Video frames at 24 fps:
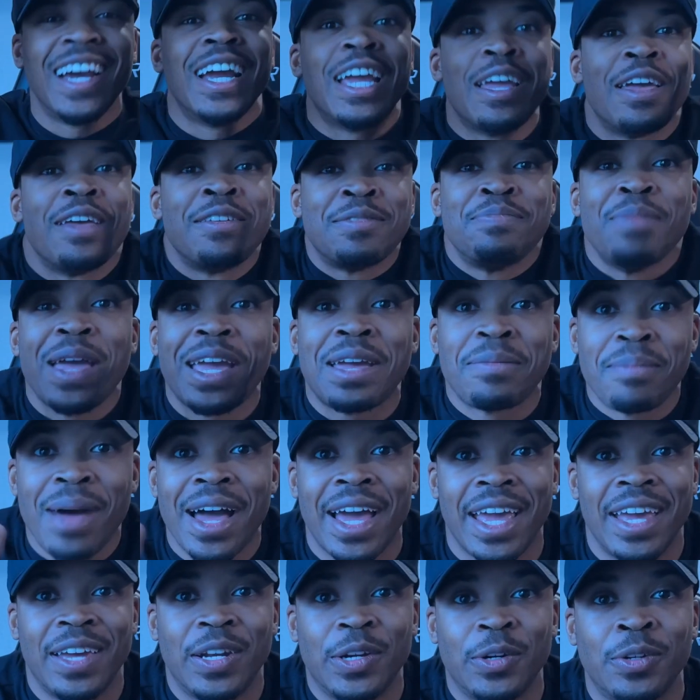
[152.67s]
making my
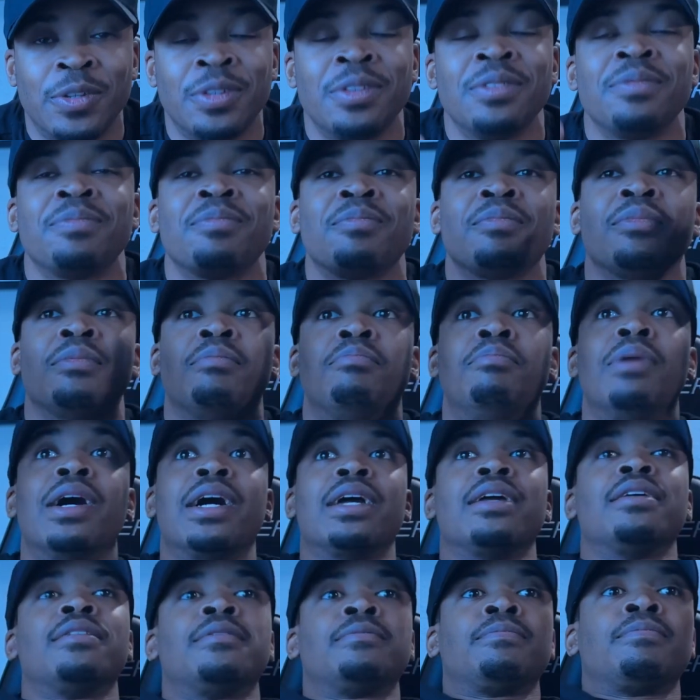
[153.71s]
head hurt.
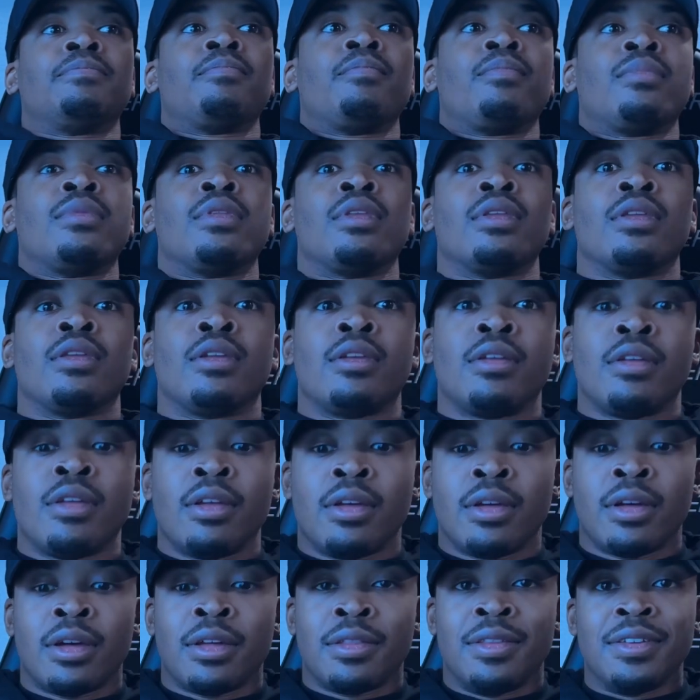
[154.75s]
But
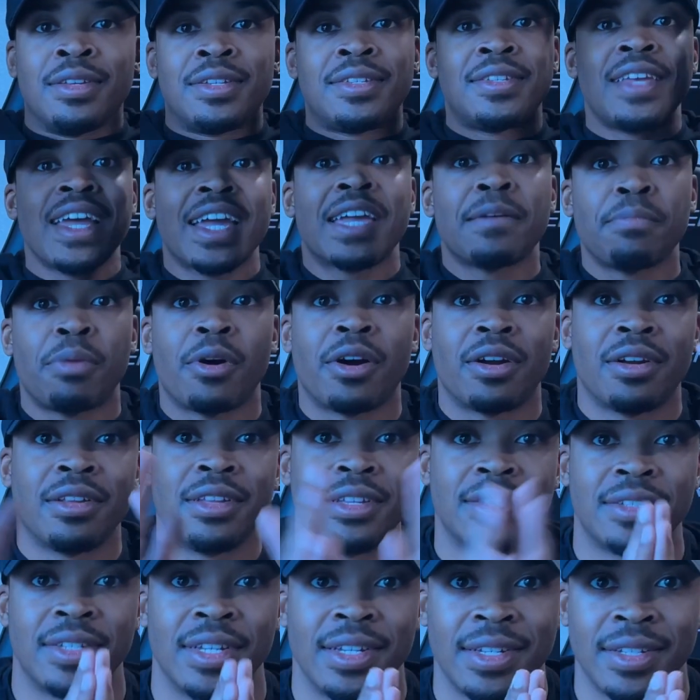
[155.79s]
the second part of
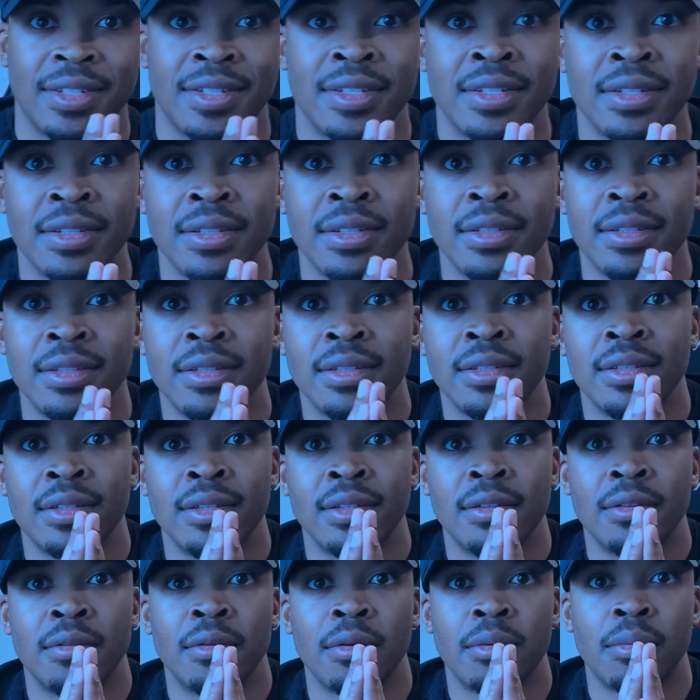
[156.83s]
this is
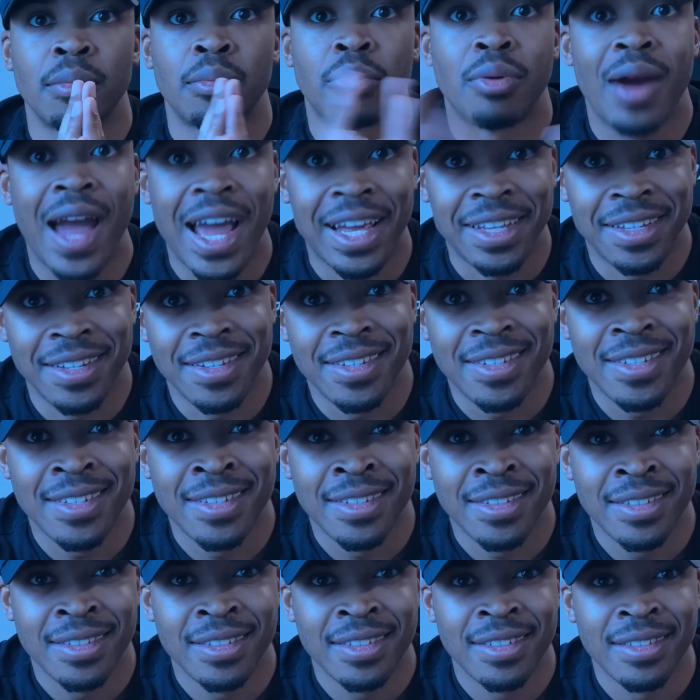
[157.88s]
practice.
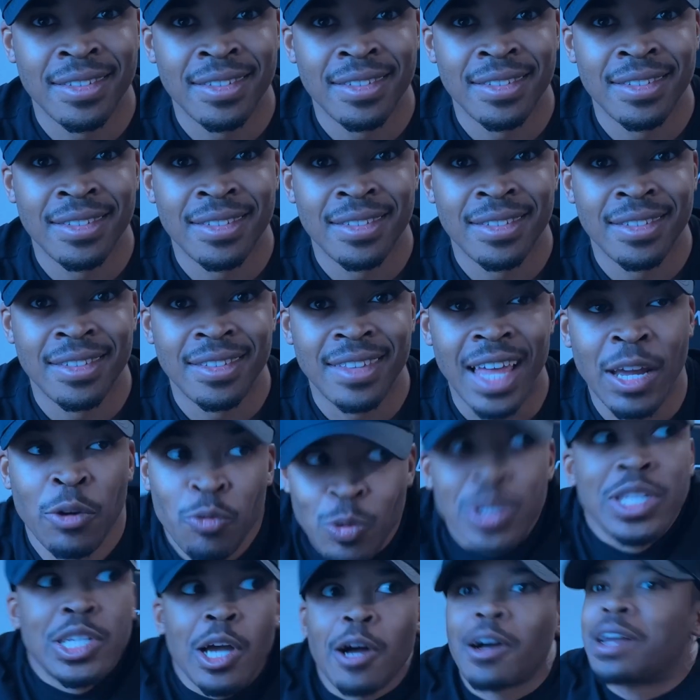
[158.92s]
Like we
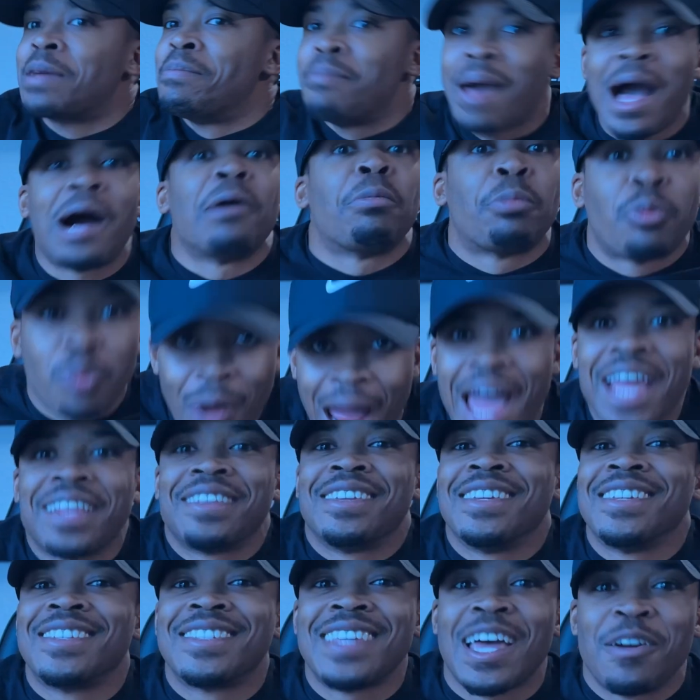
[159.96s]
talking about
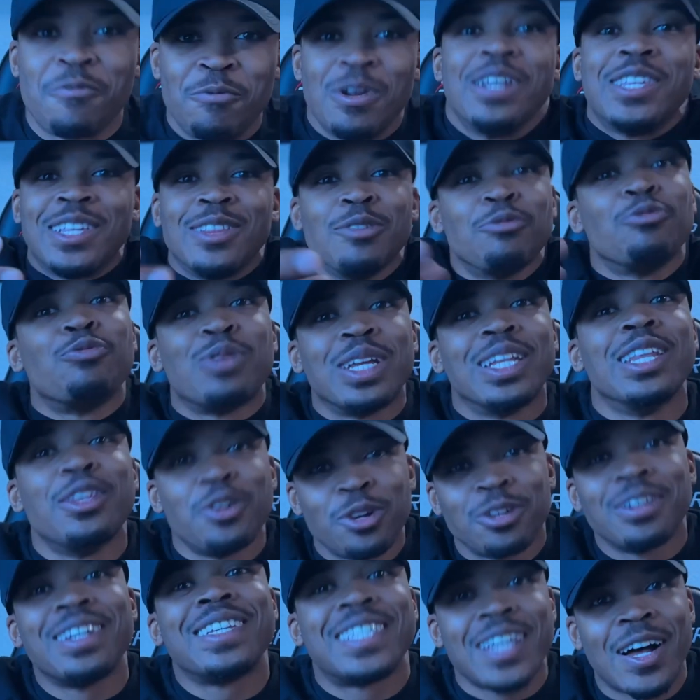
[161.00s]
practice. Like we
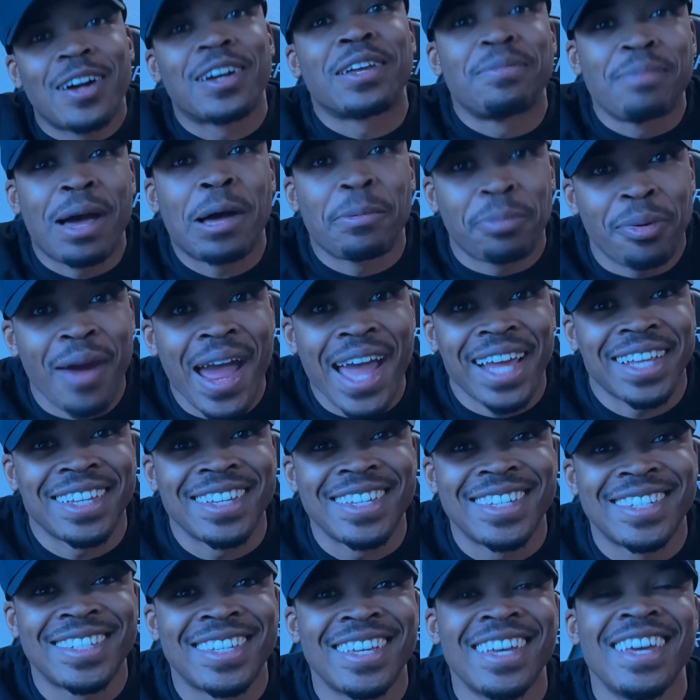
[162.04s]
literally talking about
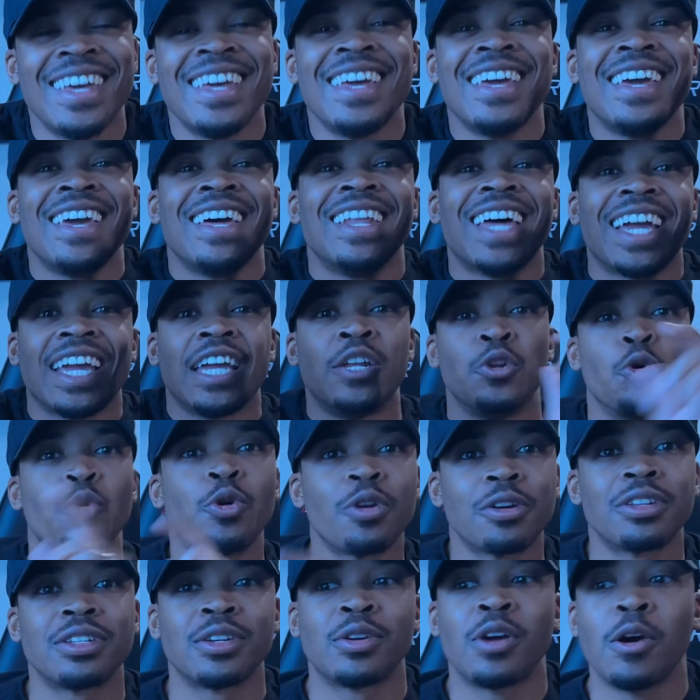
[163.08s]
practice. Like in
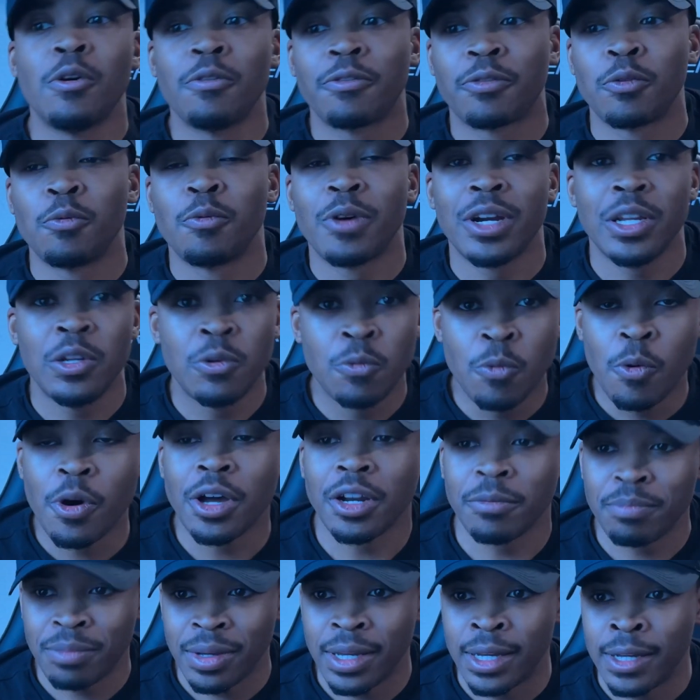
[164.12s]
order to go from where you want to
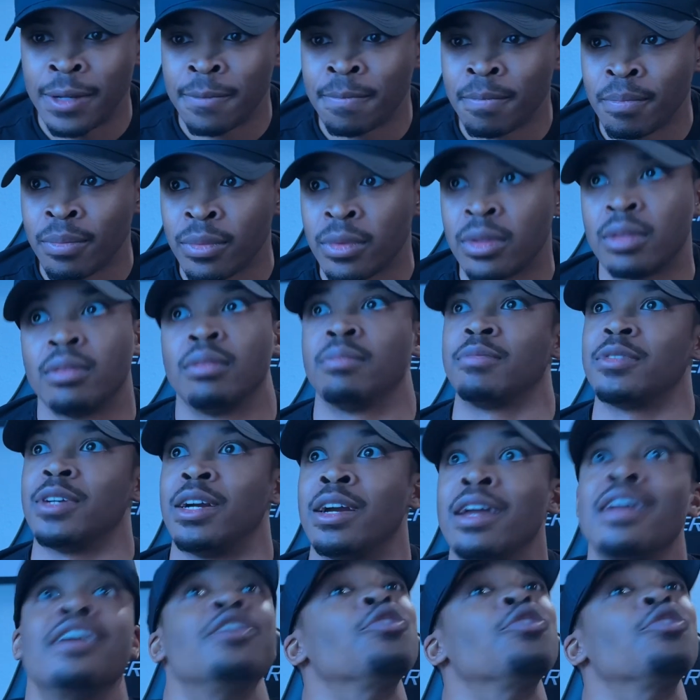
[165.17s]
be, in